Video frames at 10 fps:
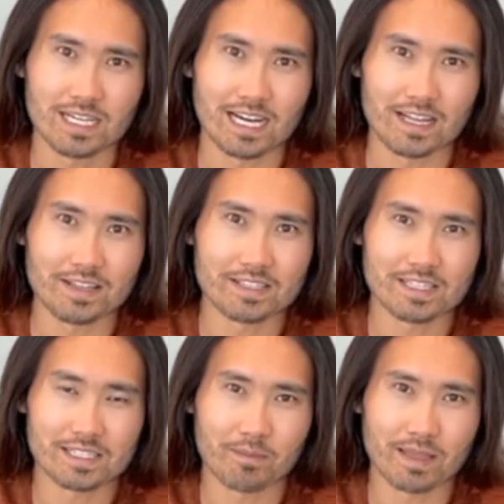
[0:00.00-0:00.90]
uh, this
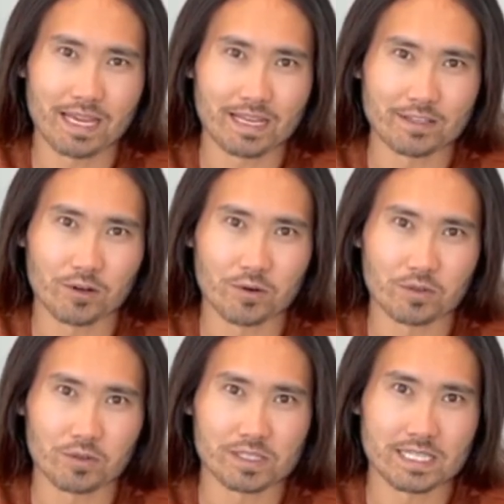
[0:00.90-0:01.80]
is something you'll
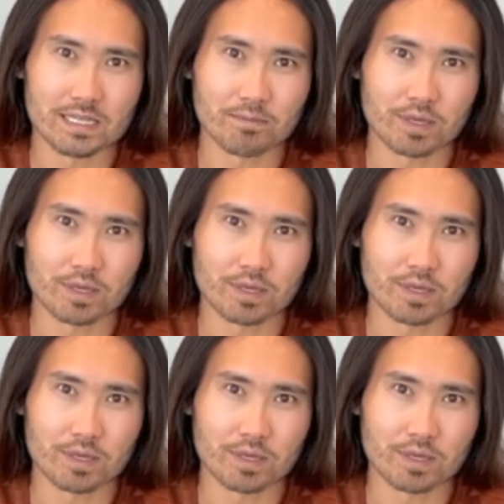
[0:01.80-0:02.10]
you'll see